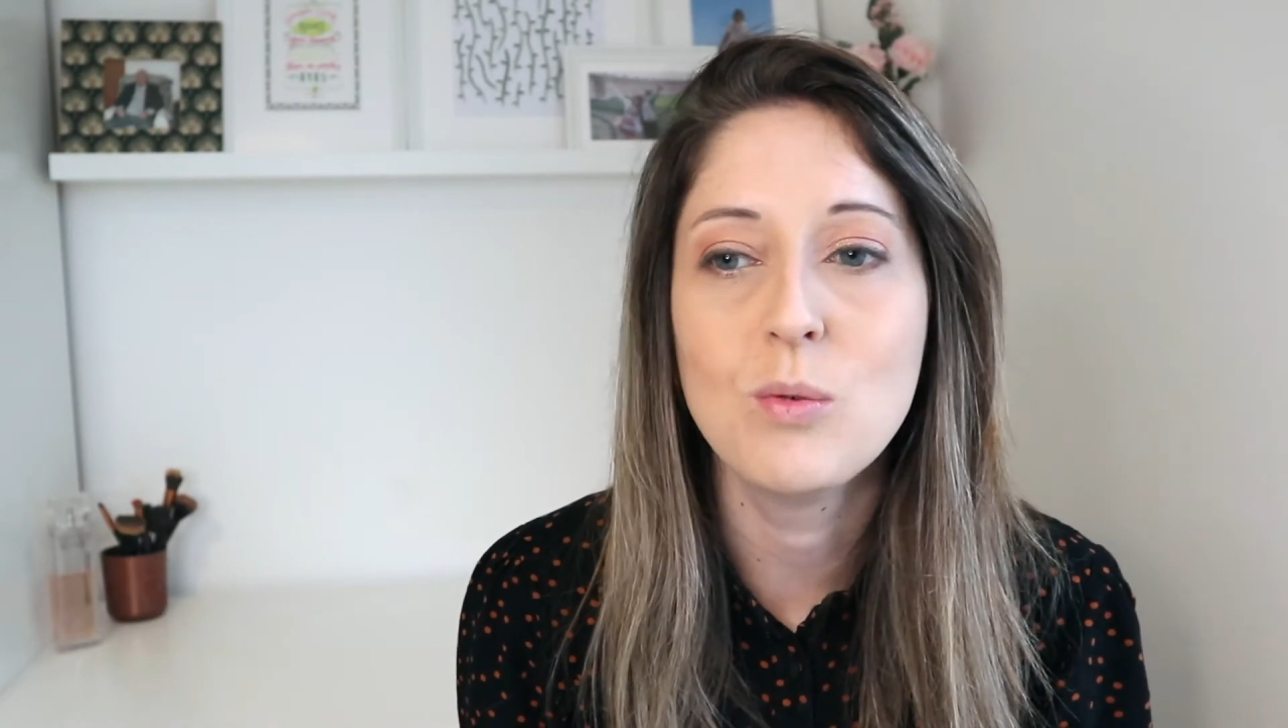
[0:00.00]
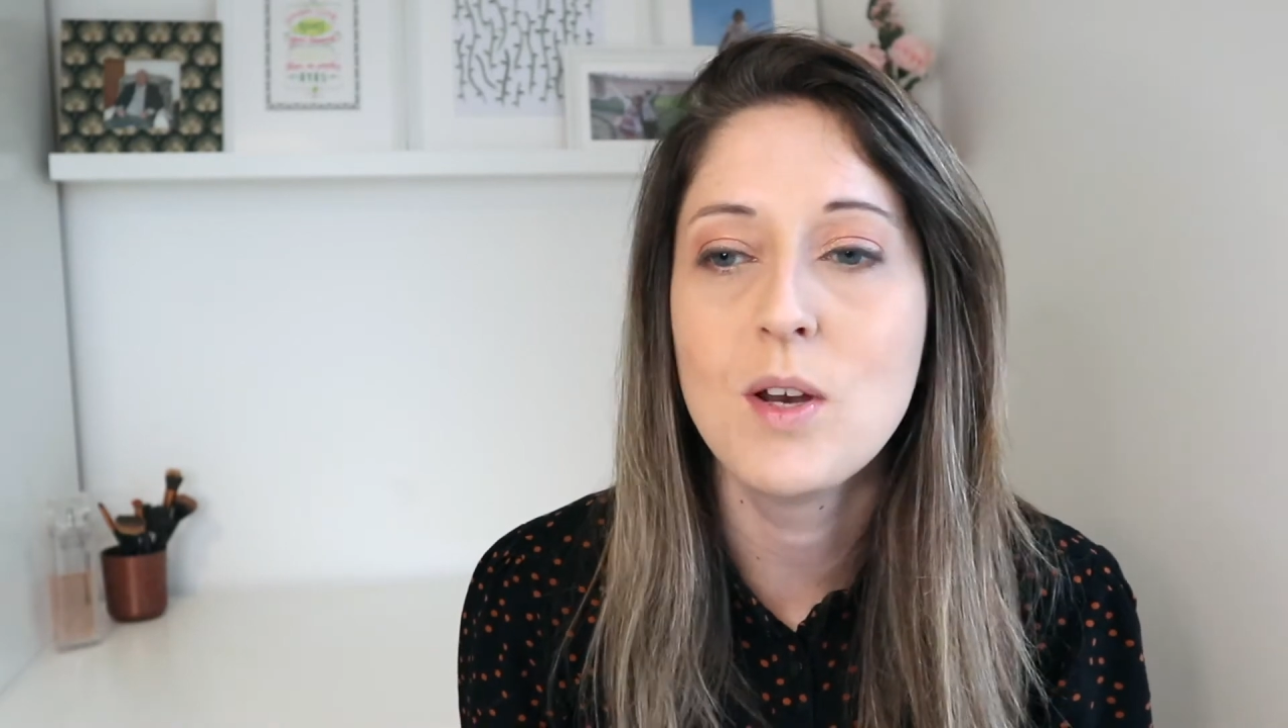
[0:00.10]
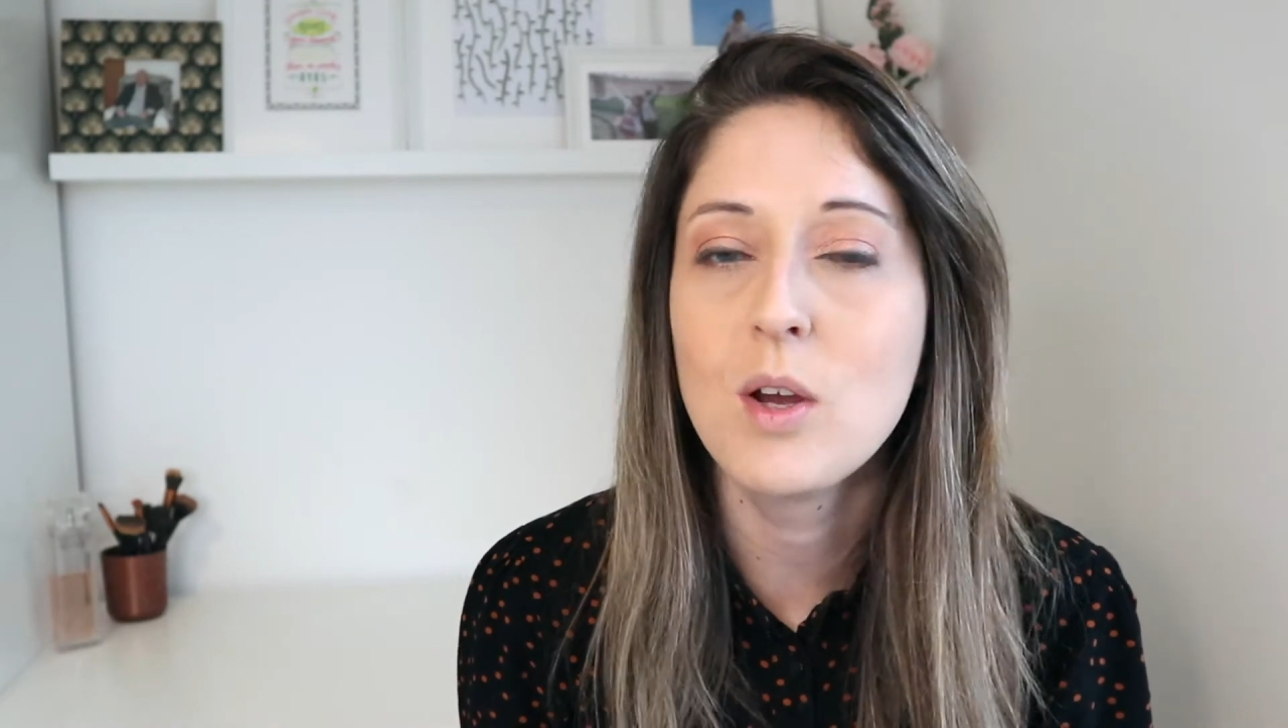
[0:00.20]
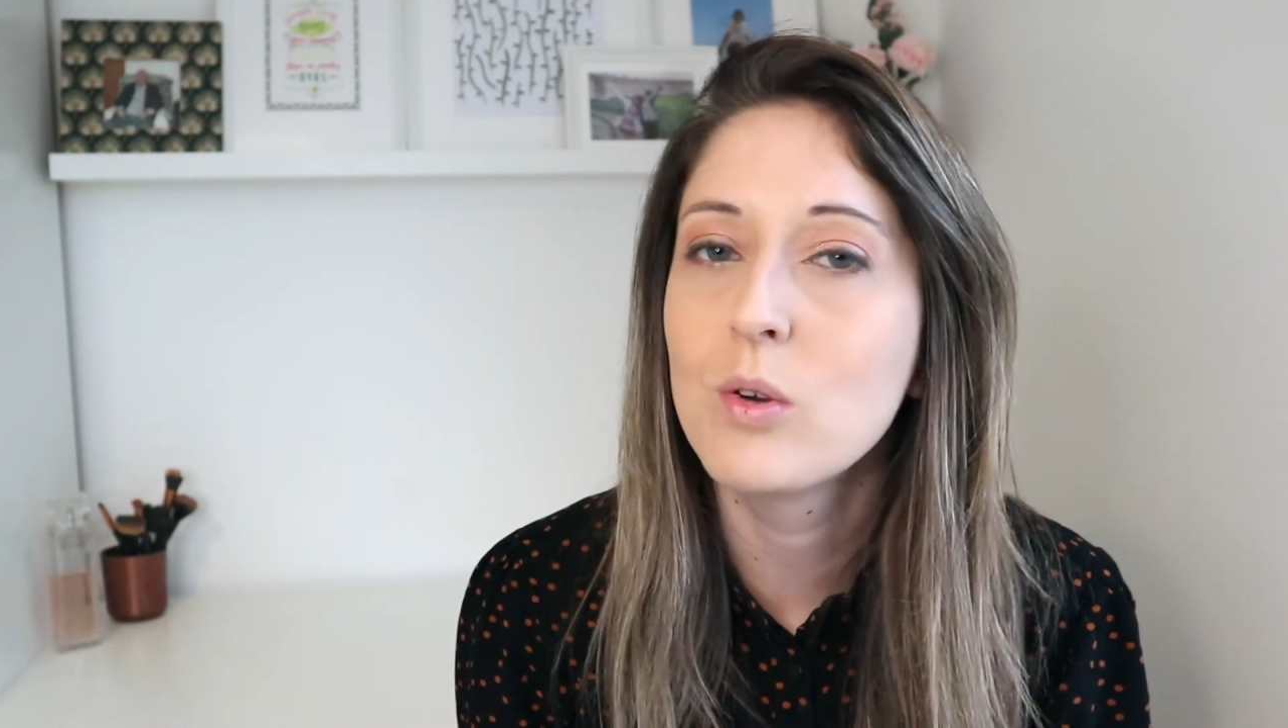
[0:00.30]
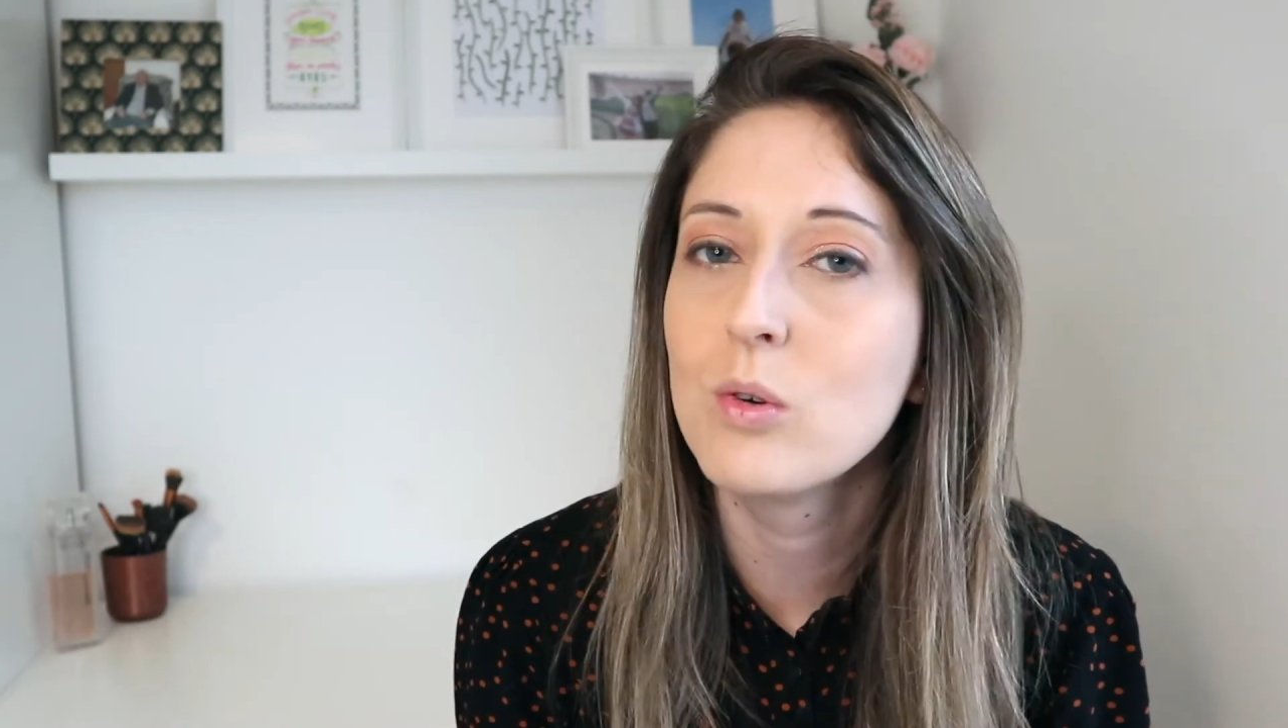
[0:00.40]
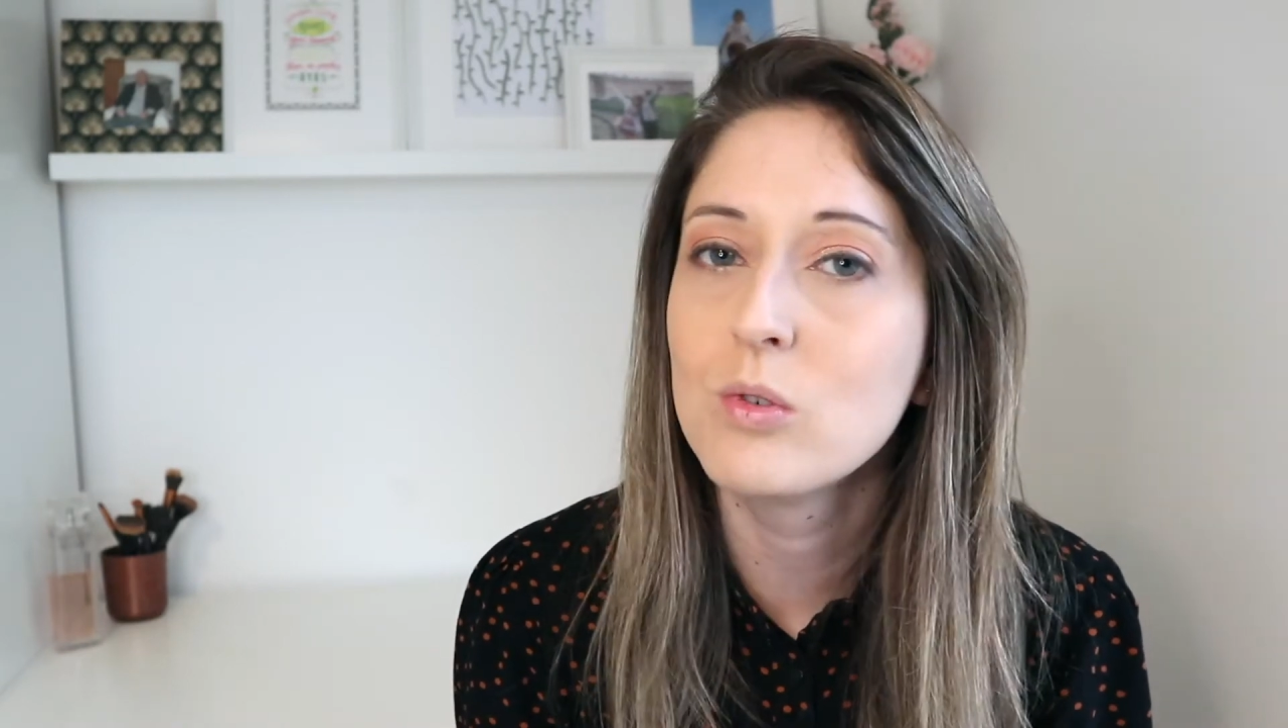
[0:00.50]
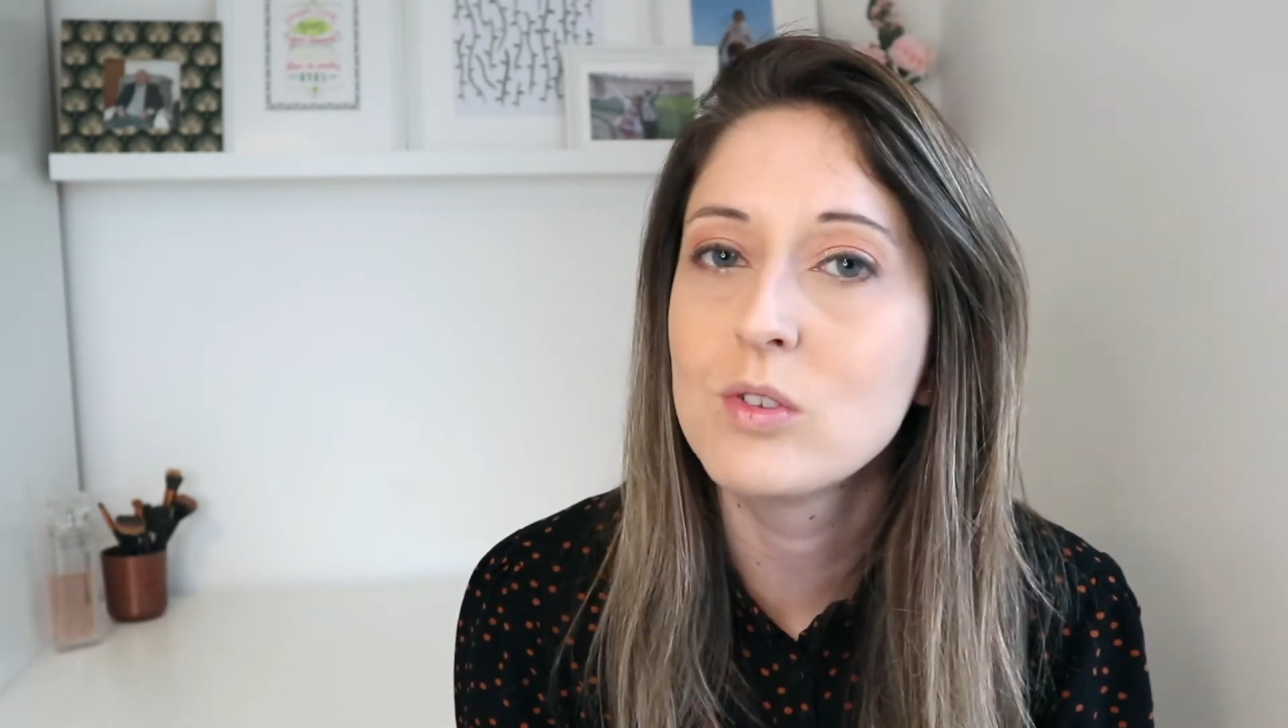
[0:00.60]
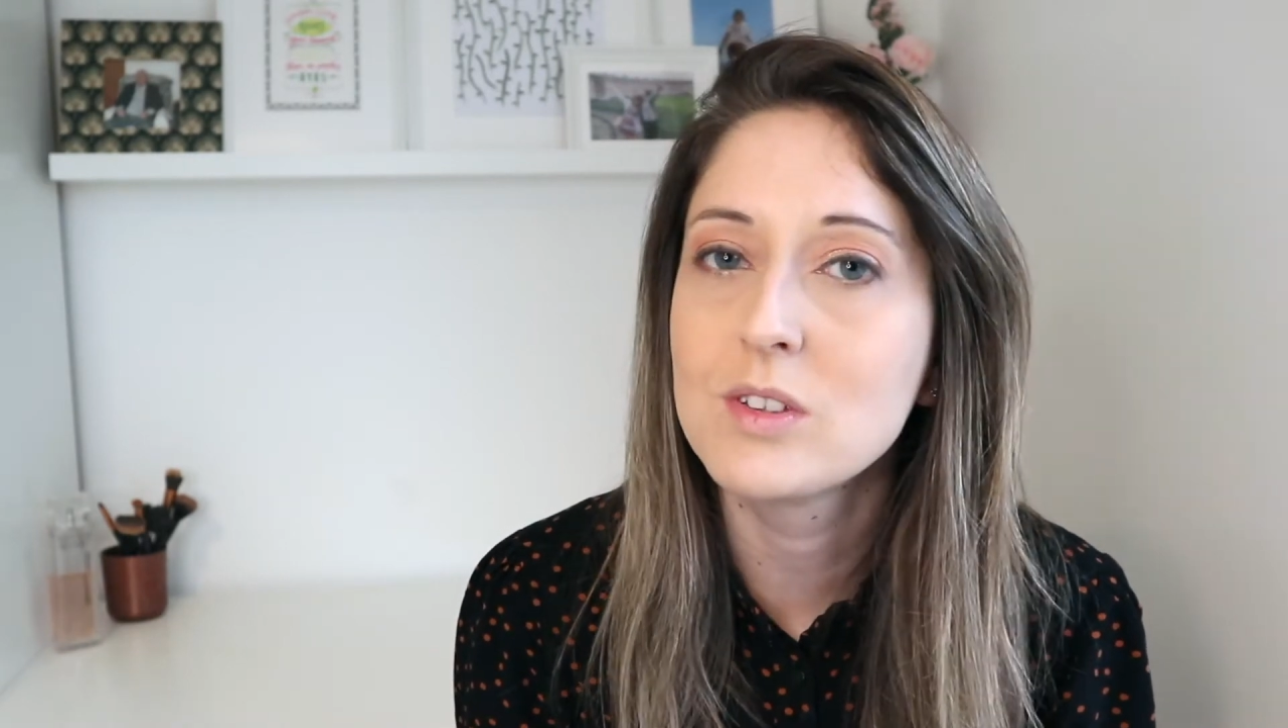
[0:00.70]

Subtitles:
local